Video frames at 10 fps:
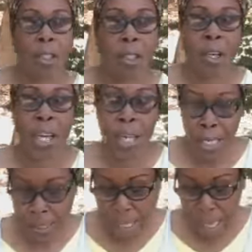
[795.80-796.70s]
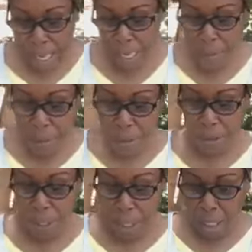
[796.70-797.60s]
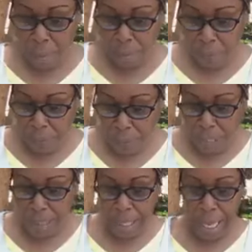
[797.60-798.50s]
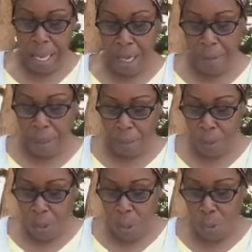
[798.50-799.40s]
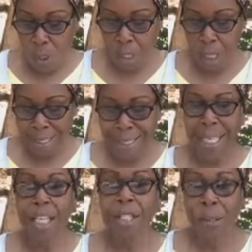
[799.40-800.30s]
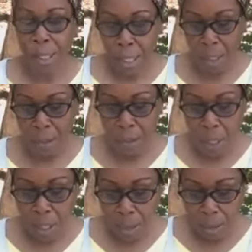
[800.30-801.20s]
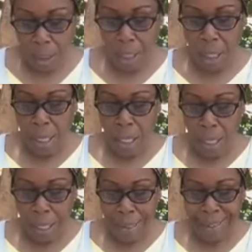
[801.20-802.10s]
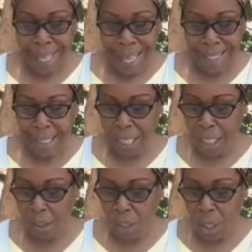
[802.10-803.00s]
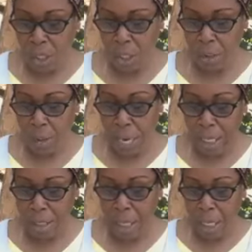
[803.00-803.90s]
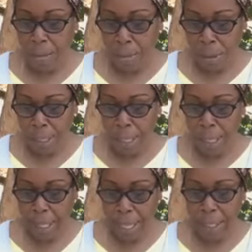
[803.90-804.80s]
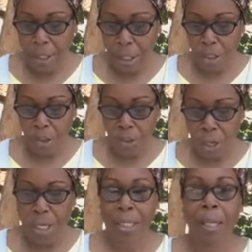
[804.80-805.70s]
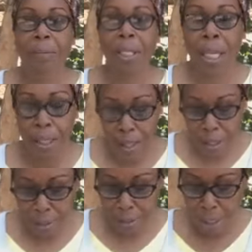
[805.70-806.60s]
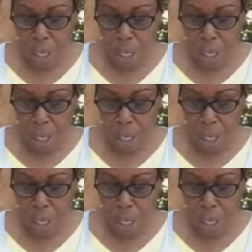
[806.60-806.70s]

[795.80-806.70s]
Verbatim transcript: So it is the enemy's job, it says the enemy will continually assault us as he assaulted Christ, bringing against us strong temptation.